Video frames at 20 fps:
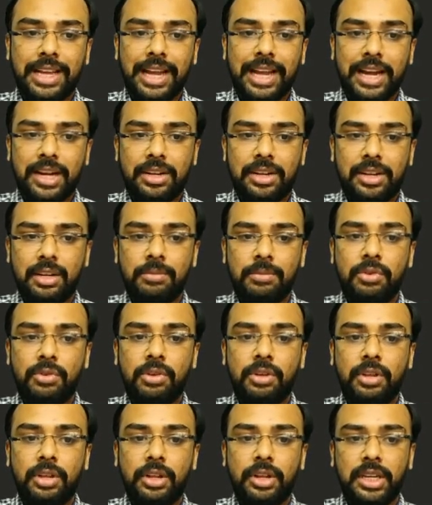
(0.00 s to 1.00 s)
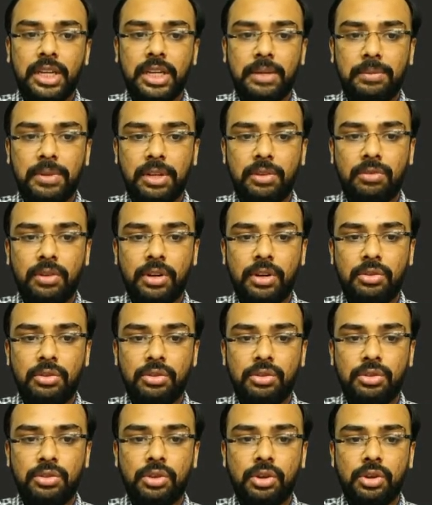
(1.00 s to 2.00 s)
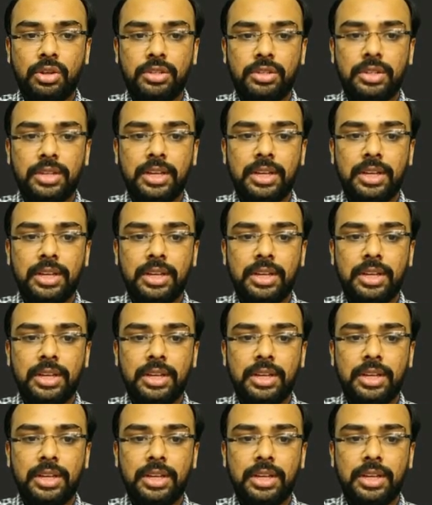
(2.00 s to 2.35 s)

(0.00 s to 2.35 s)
attribute name equal to JAWS,